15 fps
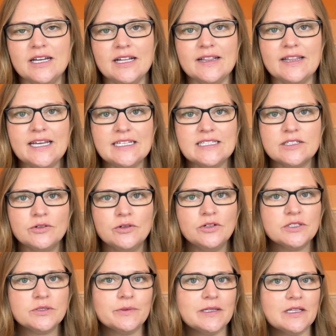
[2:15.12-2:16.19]
This
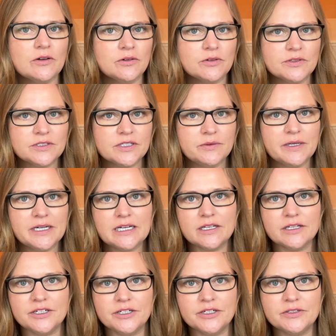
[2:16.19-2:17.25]
course will also
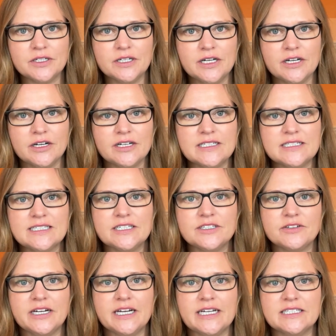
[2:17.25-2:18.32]
include
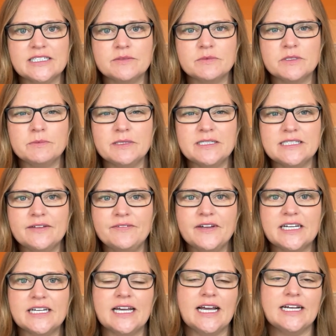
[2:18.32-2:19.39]
considering some
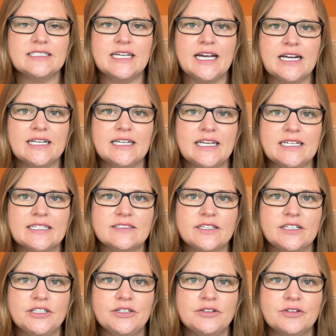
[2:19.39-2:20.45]
specific techniques that
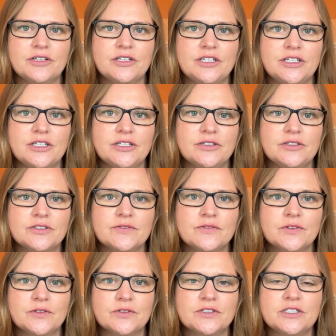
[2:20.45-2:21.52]
you can use
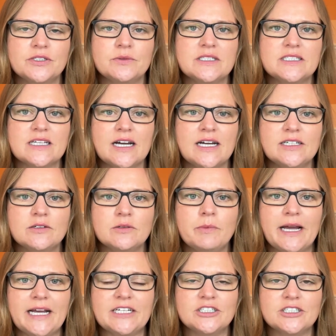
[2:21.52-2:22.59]
for suicidal
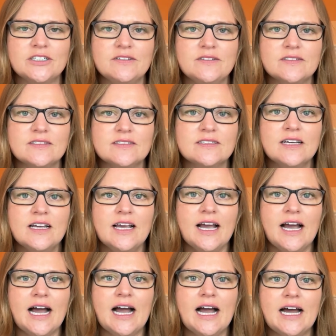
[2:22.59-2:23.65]
patients,
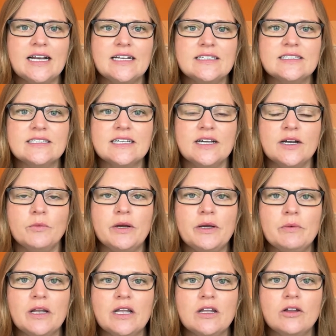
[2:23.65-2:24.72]
and we
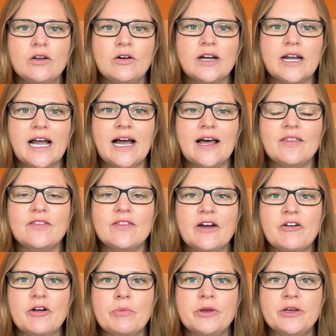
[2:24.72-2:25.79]
will look at
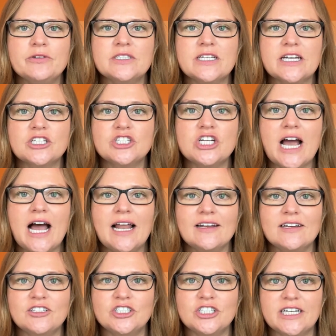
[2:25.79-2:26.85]
therapeutic
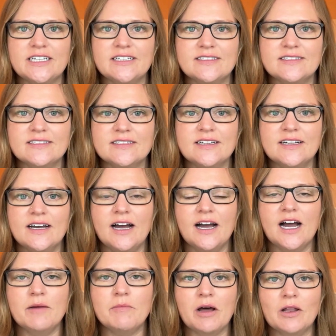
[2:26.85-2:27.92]
challenges
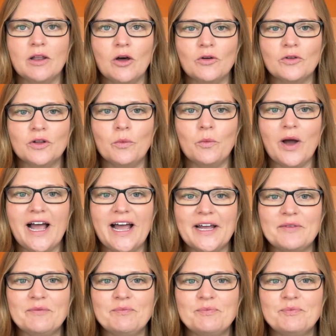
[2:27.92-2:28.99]
along the way.